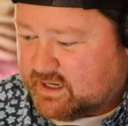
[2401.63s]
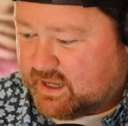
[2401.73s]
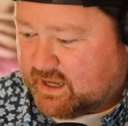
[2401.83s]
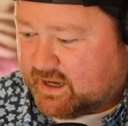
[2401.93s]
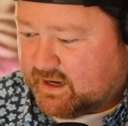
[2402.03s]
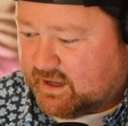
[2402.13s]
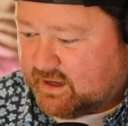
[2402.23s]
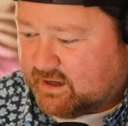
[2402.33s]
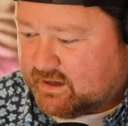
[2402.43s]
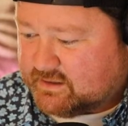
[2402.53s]
at
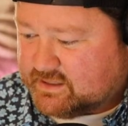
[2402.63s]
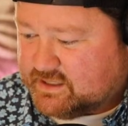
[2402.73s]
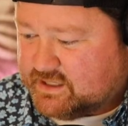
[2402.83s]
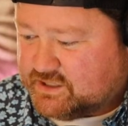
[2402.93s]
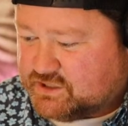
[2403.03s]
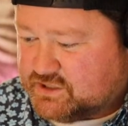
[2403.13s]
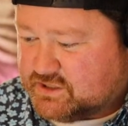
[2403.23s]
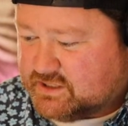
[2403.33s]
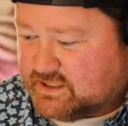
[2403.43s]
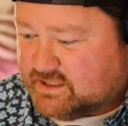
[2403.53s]
a
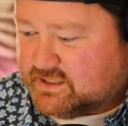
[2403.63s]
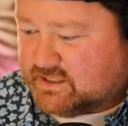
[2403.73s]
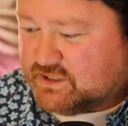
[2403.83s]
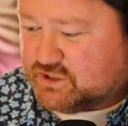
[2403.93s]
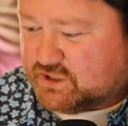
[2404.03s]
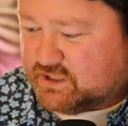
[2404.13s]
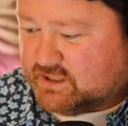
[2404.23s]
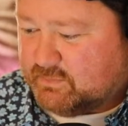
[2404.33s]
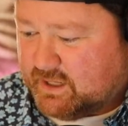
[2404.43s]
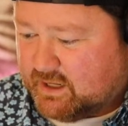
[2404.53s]
DDG
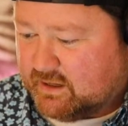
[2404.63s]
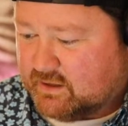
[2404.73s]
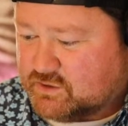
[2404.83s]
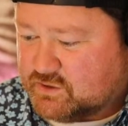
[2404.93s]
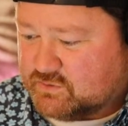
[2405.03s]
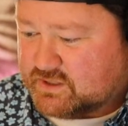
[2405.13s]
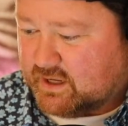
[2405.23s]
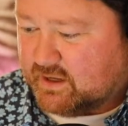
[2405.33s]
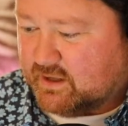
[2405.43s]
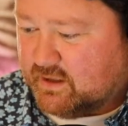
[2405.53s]
meeting Tuesday.
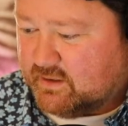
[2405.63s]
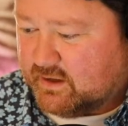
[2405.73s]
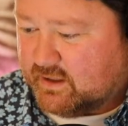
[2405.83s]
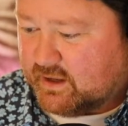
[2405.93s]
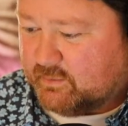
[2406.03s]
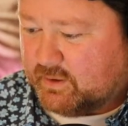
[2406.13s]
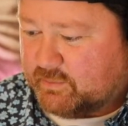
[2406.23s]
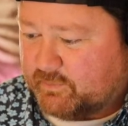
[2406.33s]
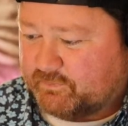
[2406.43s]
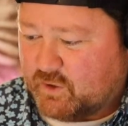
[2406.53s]
I think a lot of
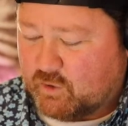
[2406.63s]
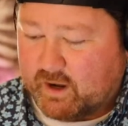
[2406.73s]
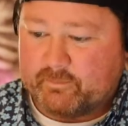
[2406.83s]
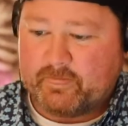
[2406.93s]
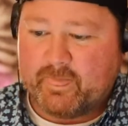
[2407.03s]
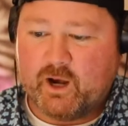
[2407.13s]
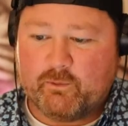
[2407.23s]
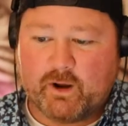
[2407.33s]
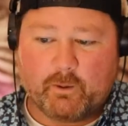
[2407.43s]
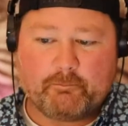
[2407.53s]
people. Okay, here we go. I'm